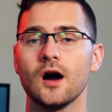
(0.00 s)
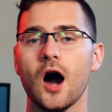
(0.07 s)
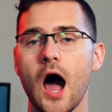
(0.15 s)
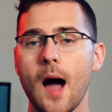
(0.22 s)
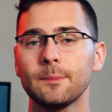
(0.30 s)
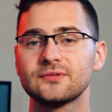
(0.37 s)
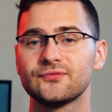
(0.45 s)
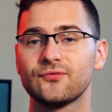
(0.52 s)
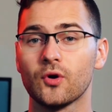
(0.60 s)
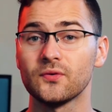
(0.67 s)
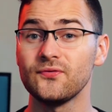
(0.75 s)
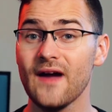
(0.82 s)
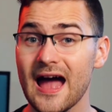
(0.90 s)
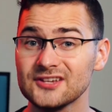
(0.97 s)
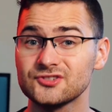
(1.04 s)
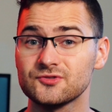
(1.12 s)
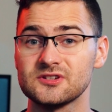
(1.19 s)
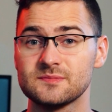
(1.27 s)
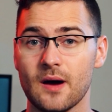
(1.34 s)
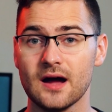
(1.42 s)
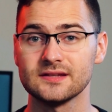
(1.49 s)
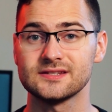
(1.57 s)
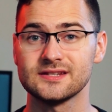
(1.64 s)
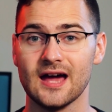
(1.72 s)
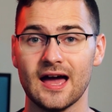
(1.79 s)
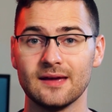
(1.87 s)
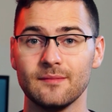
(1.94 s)
Opt for fast response
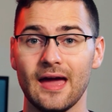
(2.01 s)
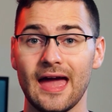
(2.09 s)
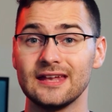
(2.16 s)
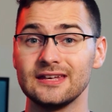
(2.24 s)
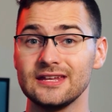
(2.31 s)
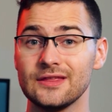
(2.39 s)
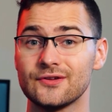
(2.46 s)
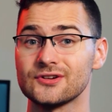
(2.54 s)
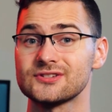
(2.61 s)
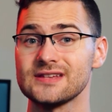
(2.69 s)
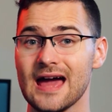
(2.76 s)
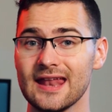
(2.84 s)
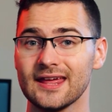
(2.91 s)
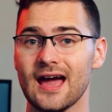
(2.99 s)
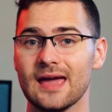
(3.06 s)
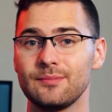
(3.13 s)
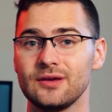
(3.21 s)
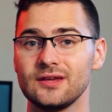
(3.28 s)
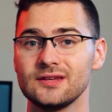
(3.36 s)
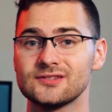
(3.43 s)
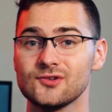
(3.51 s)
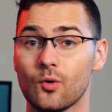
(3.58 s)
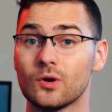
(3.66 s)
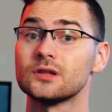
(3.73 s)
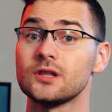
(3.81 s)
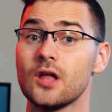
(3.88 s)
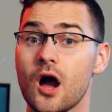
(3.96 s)
time and either static IPs
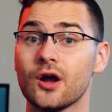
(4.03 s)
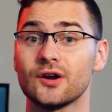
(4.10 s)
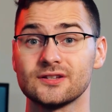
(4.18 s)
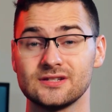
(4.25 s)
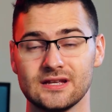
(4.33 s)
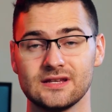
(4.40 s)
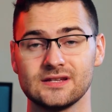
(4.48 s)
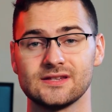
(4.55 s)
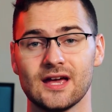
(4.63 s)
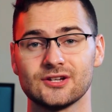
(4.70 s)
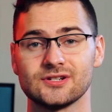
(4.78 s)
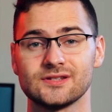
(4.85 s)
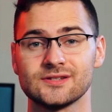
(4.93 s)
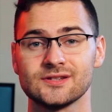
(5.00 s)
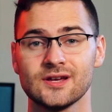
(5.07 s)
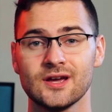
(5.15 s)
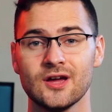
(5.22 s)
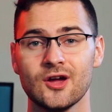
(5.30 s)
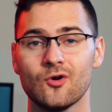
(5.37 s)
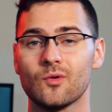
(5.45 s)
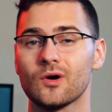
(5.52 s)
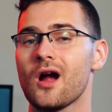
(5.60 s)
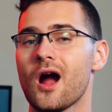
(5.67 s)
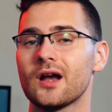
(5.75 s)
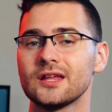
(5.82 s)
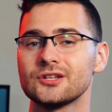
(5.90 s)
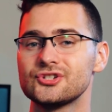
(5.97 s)
or longer sticky sessions.
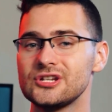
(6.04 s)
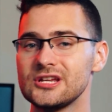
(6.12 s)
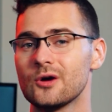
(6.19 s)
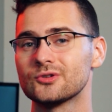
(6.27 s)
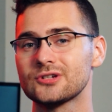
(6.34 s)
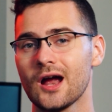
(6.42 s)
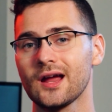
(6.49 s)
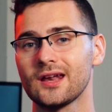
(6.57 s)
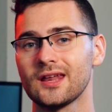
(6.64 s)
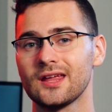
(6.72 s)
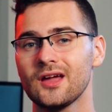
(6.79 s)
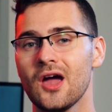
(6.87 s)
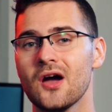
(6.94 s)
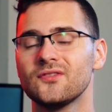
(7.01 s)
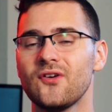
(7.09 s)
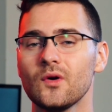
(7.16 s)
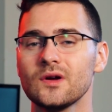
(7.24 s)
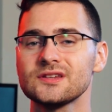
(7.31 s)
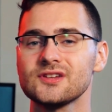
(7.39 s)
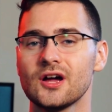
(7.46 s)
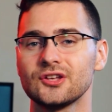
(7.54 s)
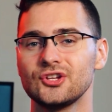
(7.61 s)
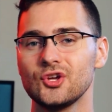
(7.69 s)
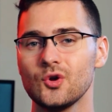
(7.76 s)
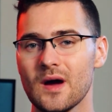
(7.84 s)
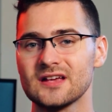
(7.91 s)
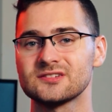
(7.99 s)
Regarding geo-targeting, focus on
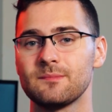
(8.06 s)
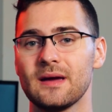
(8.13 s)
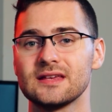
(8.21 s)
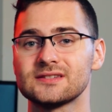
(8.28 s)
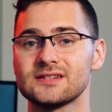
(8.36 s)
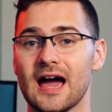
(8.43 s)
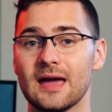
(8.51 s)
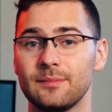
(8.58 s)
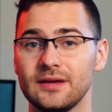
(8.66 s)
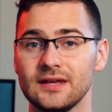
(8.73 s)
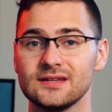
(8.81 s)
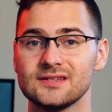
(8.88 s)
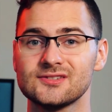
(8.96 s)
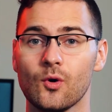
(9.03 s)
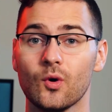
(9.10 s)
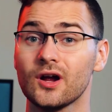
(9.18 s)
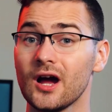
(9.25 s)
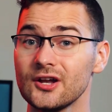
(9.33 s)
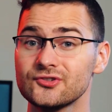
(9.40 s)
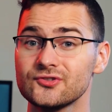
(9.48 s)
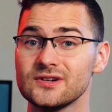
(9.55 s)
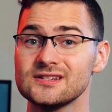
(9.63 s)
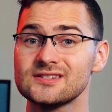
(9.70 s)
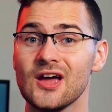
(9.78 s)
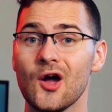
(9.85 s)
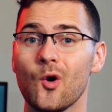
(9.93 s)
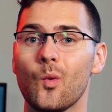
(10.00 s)
US-based IPs or
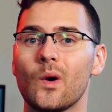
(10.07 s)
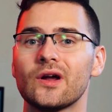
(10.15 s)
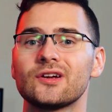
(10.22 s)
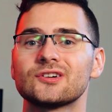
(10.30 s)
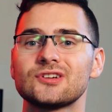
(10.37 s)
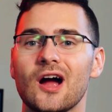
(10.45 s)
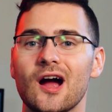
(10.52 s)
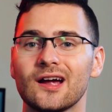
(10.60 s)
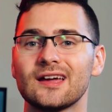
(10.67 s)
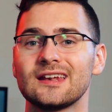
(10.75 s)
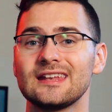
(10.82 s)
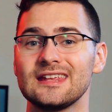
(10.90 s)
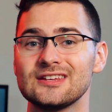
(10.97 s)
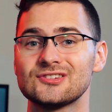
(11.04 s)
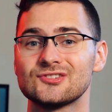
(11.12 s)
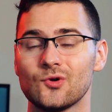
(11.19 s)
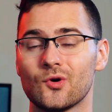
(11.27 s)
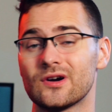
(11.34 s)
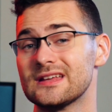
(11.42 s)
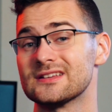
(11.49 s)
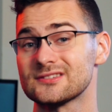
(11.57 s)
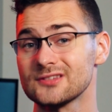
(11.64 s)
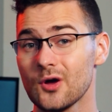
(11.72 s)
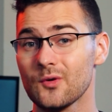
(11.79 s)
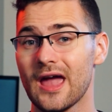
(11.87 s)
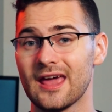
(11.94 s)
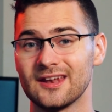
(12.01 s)
countries where your targeted e-store is
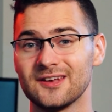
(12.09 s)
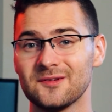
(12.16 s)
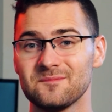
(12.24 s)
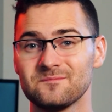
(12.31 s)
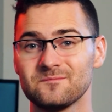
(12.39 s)
located.